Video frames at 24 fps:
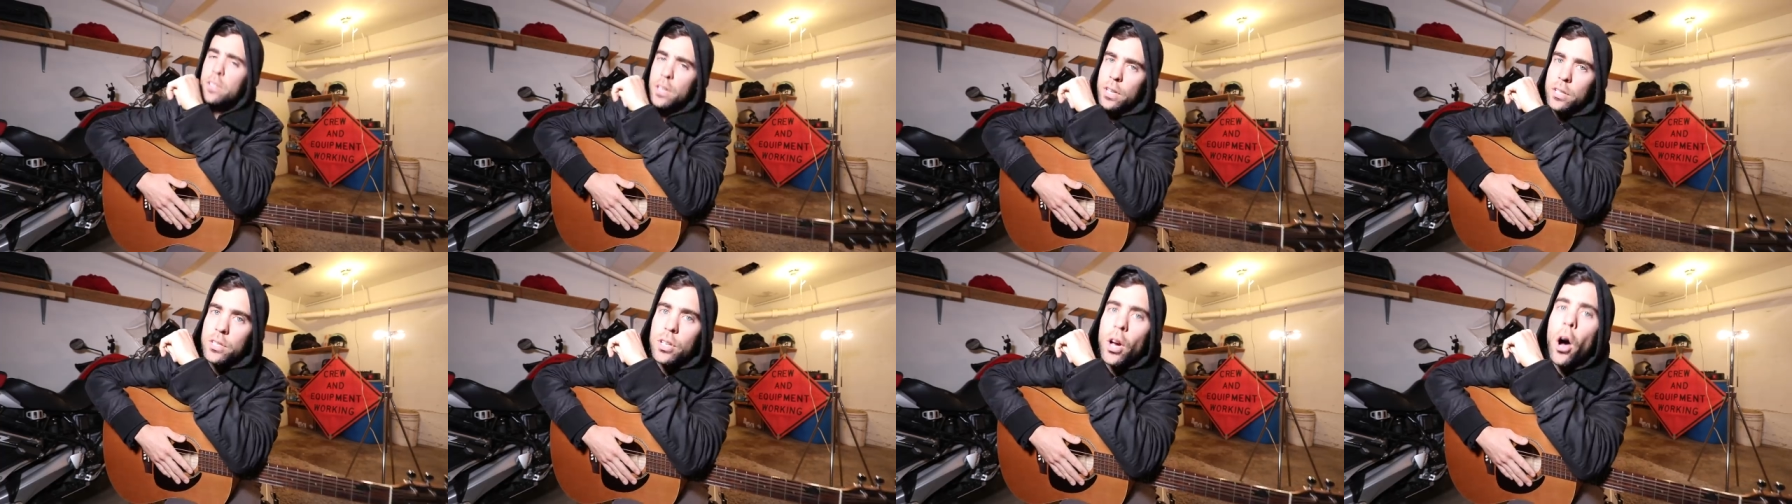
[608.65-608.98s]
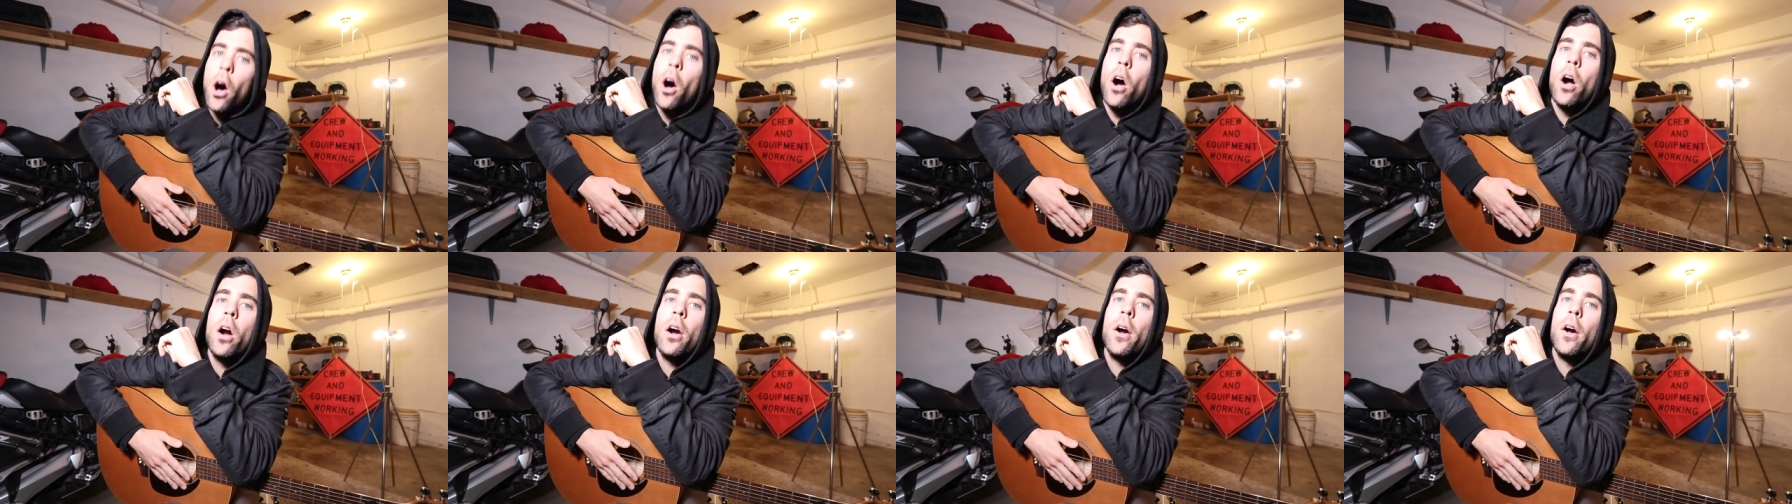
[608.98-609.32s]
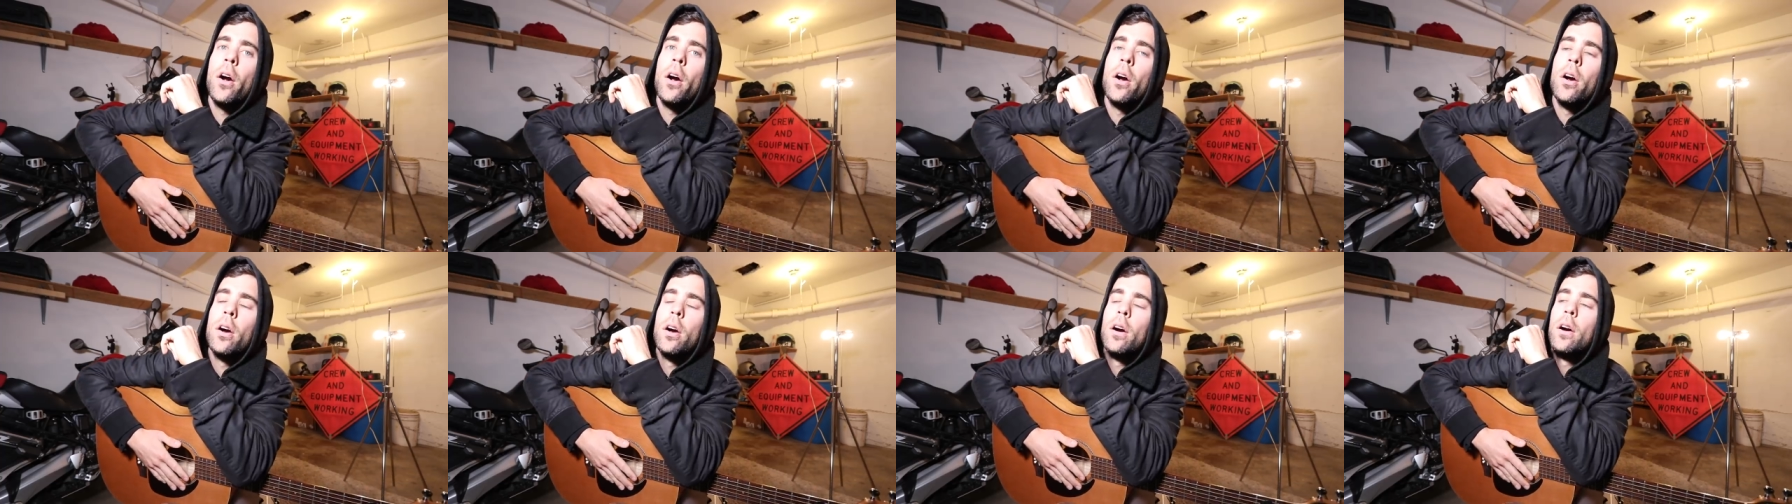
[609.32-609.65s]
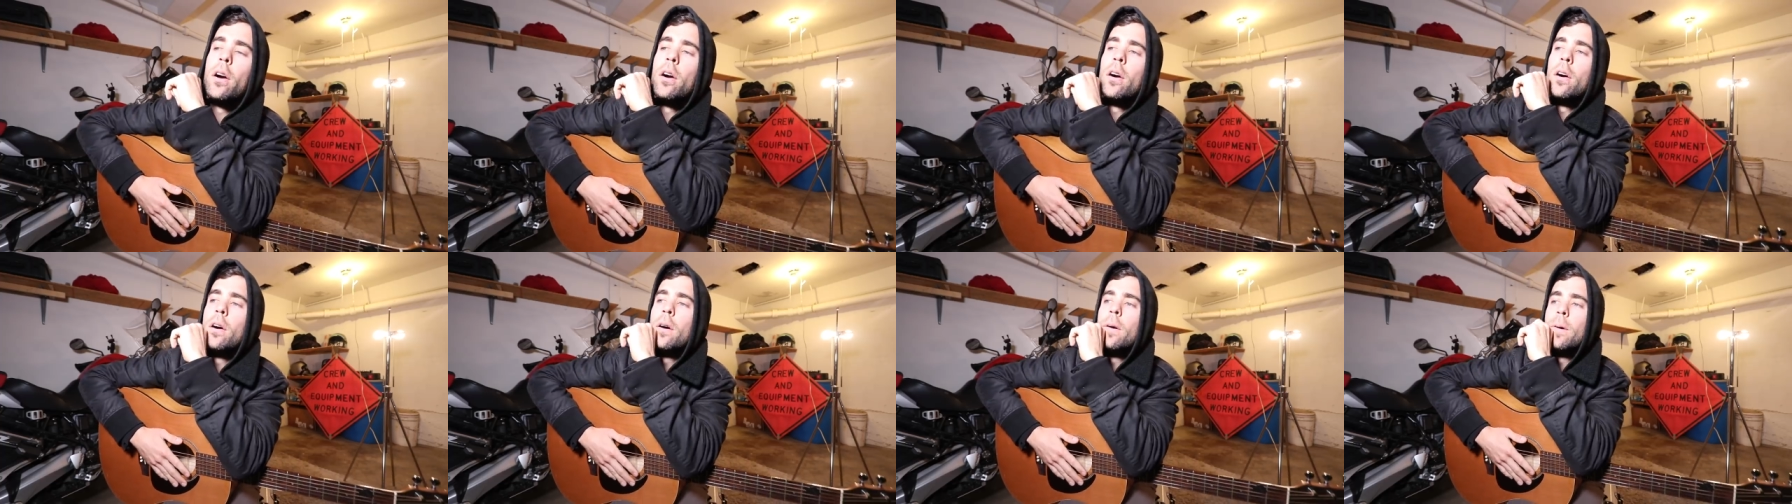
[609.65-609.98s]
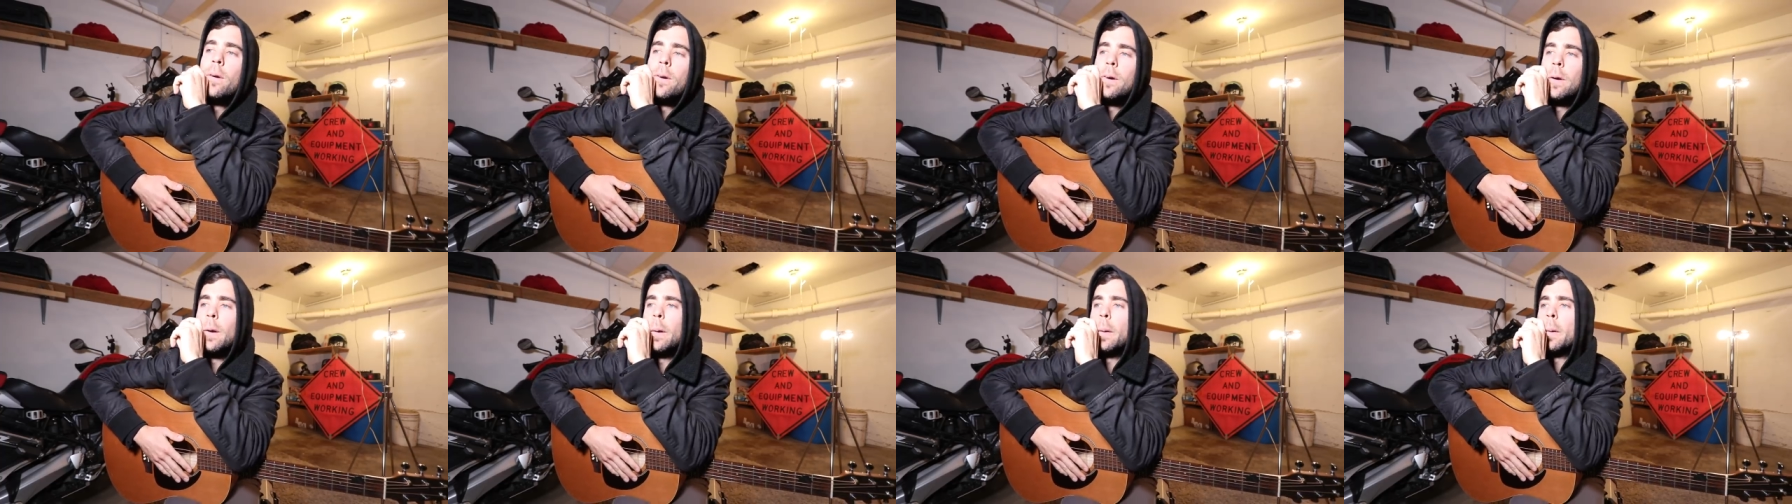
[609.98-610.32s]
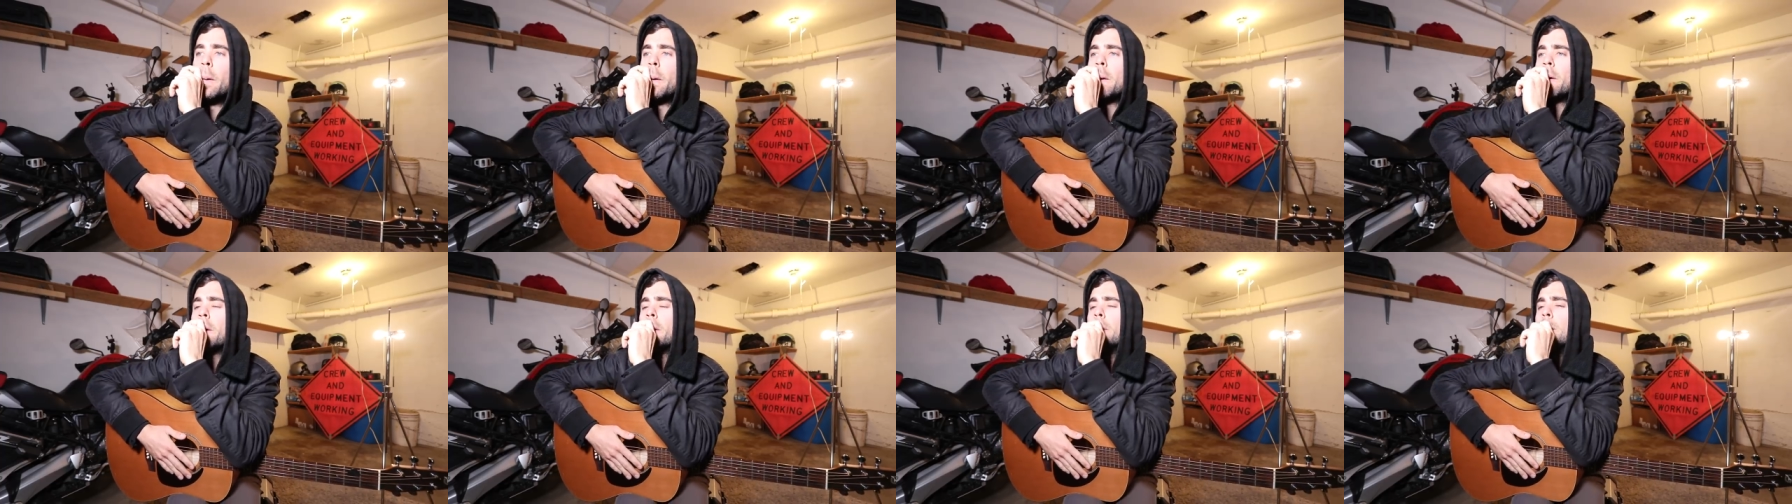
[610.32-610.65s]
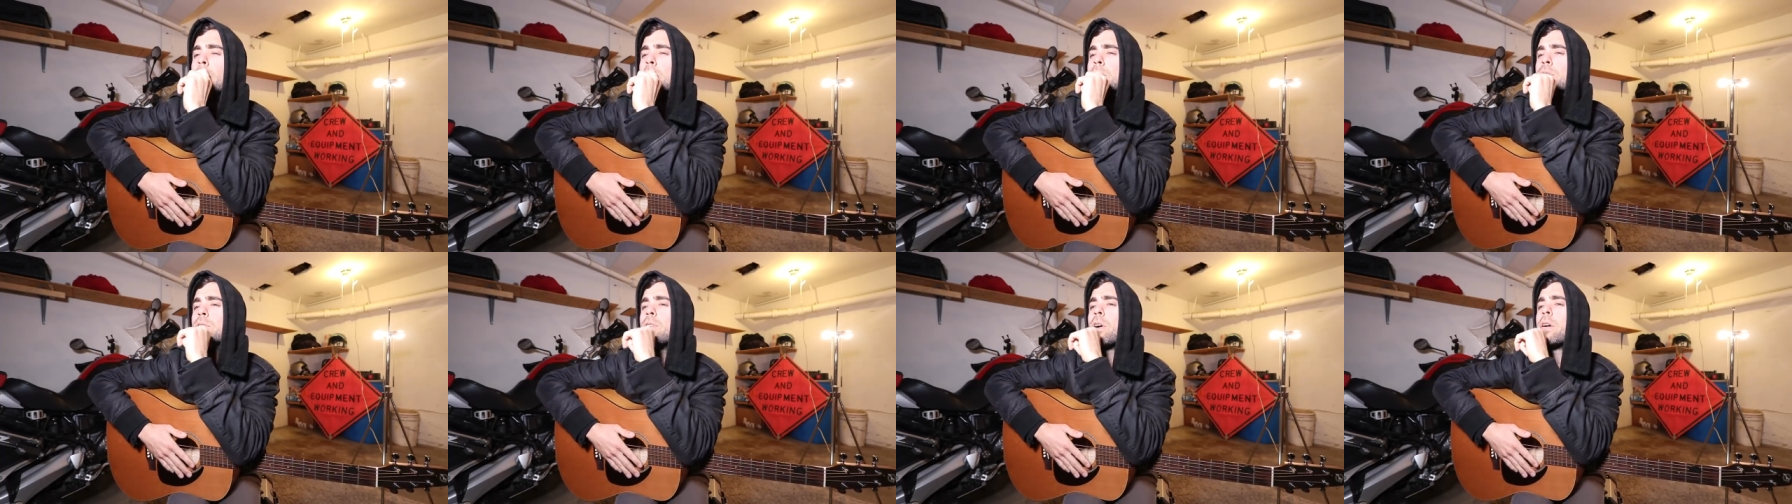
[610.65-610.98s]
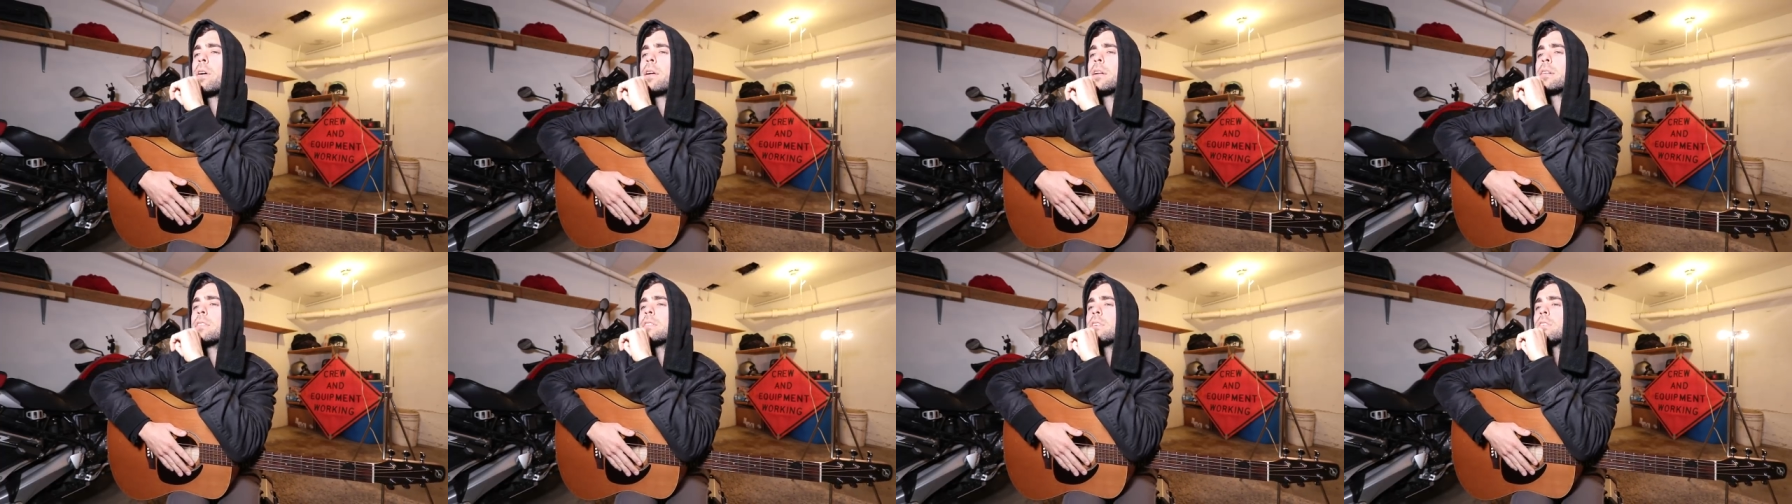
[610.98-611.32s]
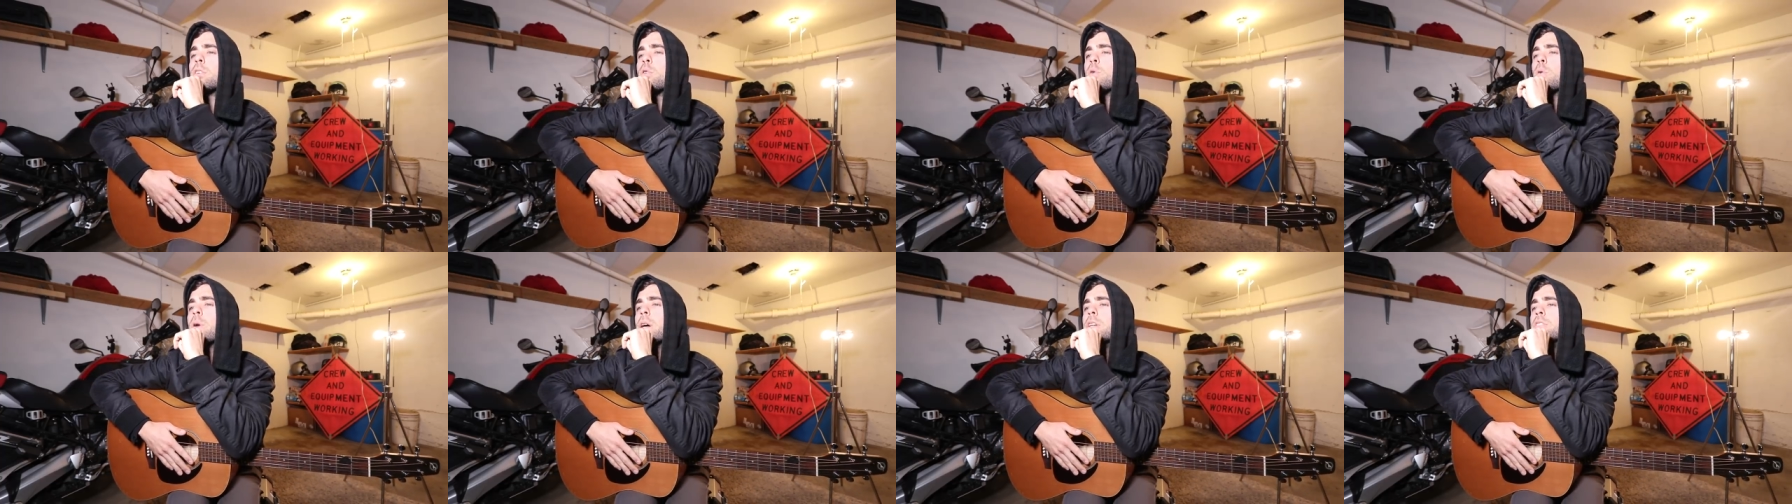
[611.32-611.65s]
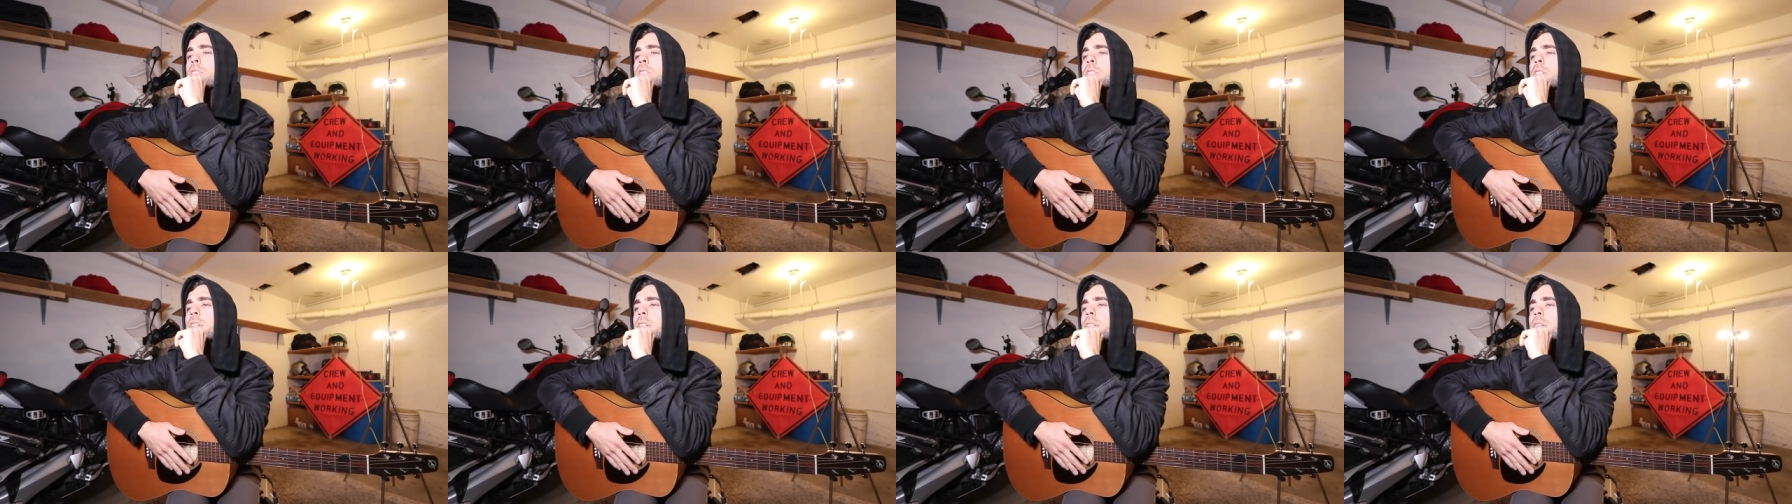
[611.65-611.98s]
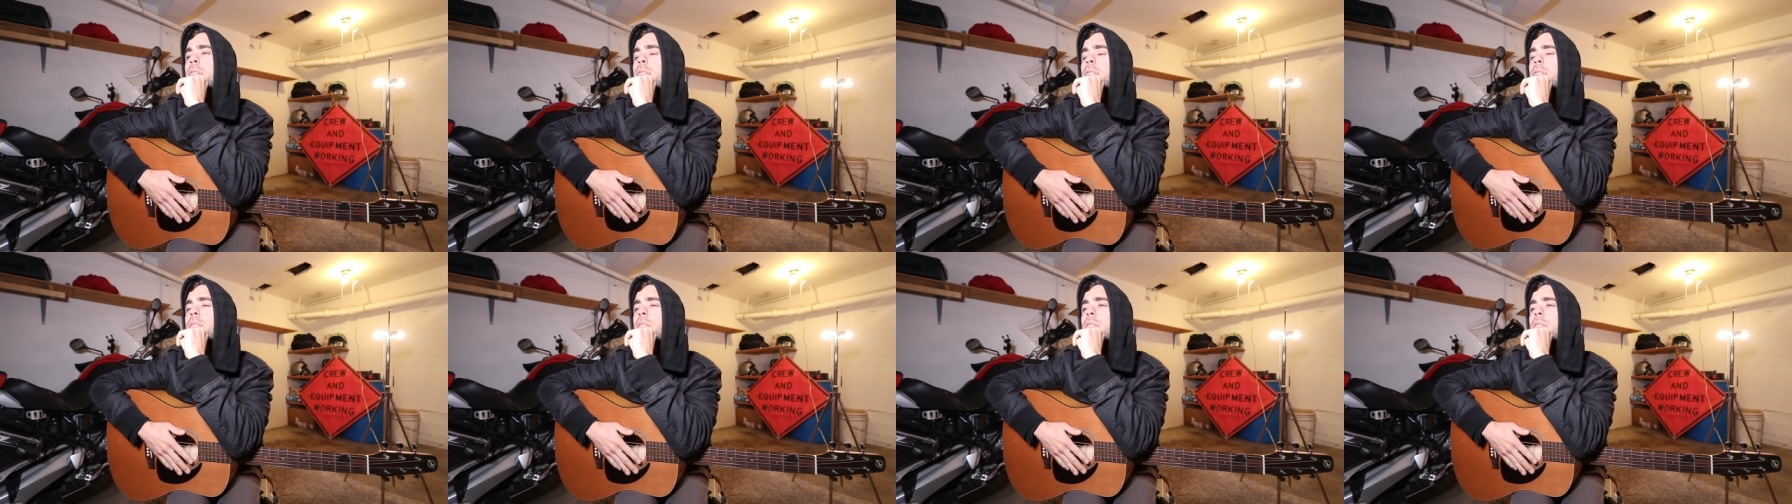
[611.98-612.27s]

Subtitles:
guitar, starting to question